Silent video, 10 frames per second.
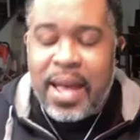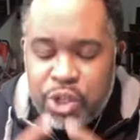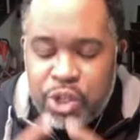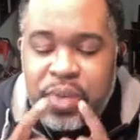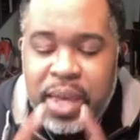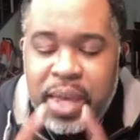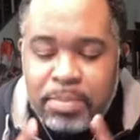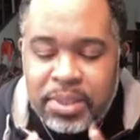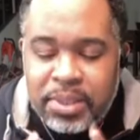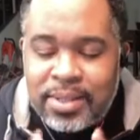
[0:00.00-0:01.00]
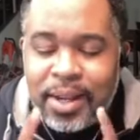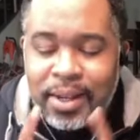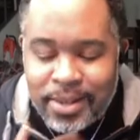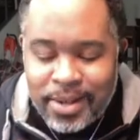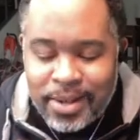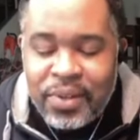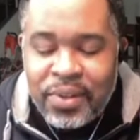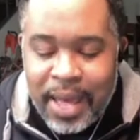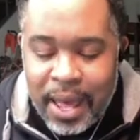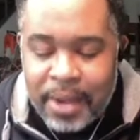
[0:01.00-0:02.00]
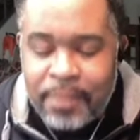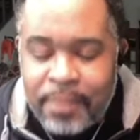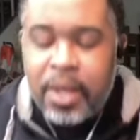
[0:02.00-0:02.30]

that you've kept us another day.